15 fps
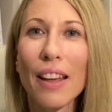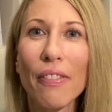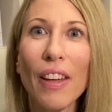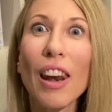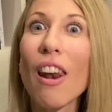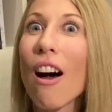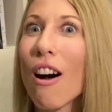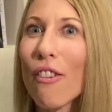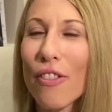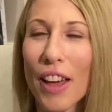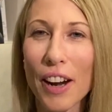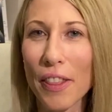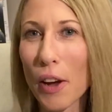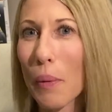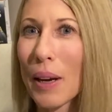they love that,
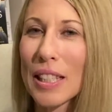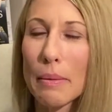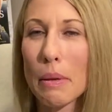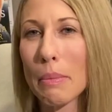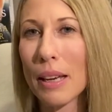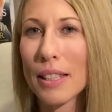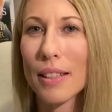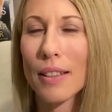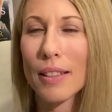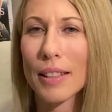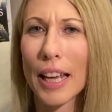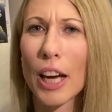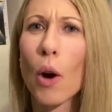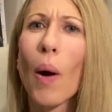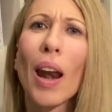and they always send me messages
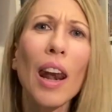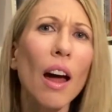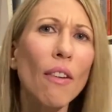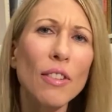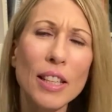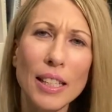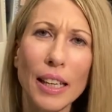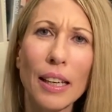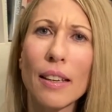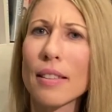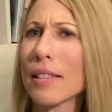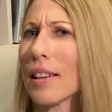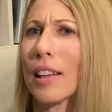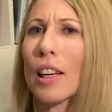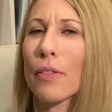saying, oh, I loved seeing
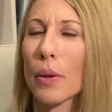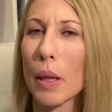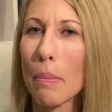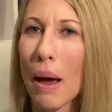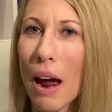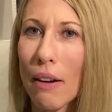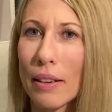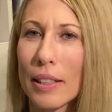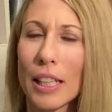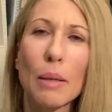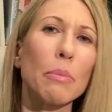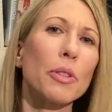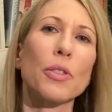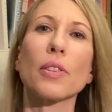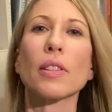Estella from The Paris
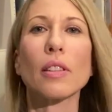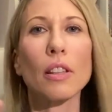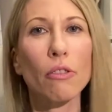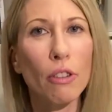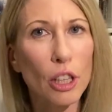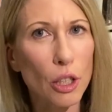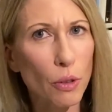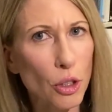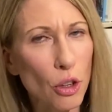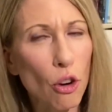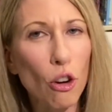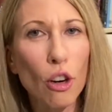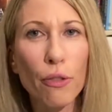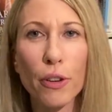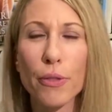Seamstress in The French
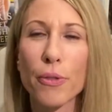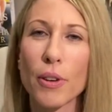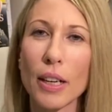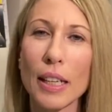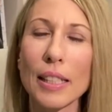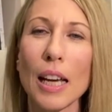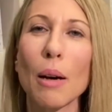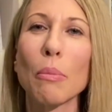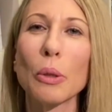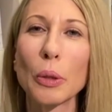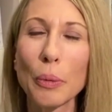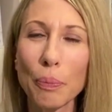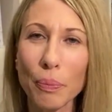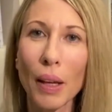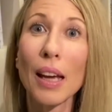Photographer, for
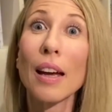example.